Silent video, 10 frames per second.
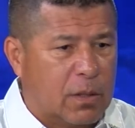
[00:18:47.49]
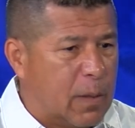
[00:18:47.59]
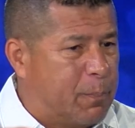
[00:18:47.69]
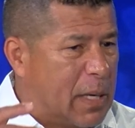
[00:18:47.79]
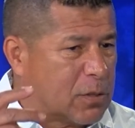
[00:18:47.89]
to
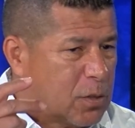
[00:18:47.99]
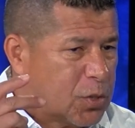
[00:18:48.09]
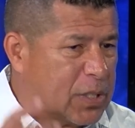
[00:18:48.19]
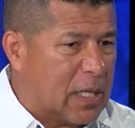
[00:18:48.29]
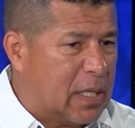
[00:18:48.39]
the
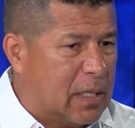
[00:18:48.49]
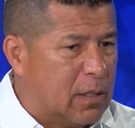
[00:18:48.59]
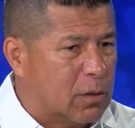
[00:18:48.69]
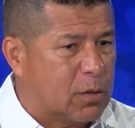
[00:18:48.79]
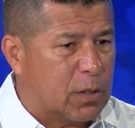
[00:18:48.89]
pastor's
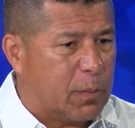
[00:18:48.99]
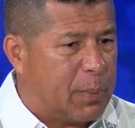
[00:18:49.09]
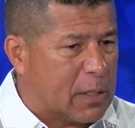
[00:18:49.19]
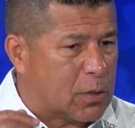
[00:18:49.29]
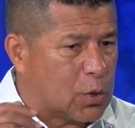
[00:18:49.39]
son, That's or to it. the
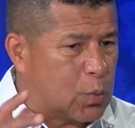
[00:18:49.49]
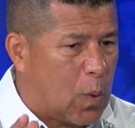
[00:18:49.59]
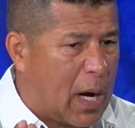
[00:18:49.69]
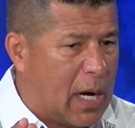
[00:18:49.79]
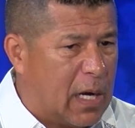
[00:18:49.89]
pastor's
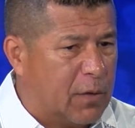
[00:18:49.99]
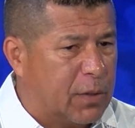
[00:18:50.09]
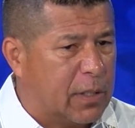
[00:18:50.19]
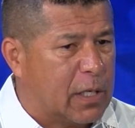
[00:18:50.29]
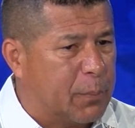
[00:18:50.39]
wife. They can huh?